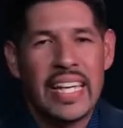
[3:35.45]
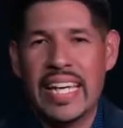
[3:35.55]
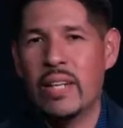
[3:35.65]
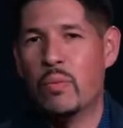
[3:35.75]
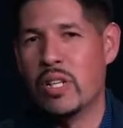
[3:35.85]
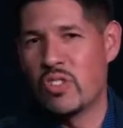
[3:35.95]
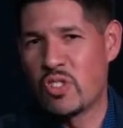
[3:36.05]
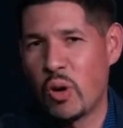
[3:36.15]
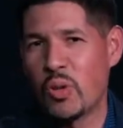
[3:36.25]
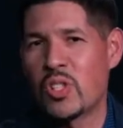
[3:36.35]
it
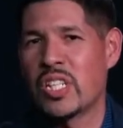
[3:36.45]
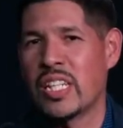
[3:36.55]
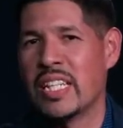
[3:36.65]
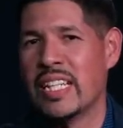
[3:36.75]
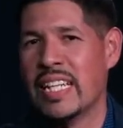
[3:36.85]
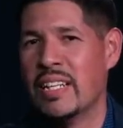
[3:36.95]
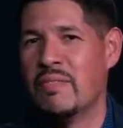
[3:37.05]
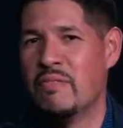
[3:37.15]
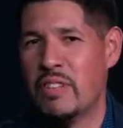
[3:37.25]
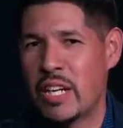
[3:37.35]
resulted
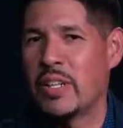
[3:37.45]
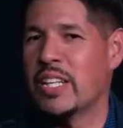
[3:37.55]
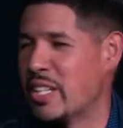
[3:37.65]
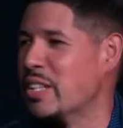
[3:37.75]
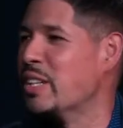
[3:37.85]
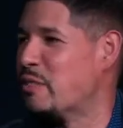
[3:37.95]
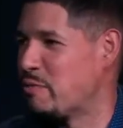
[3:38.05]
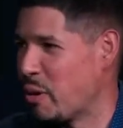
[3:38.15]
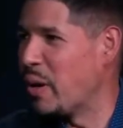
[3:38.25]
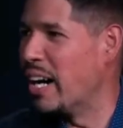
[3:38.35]
in very good for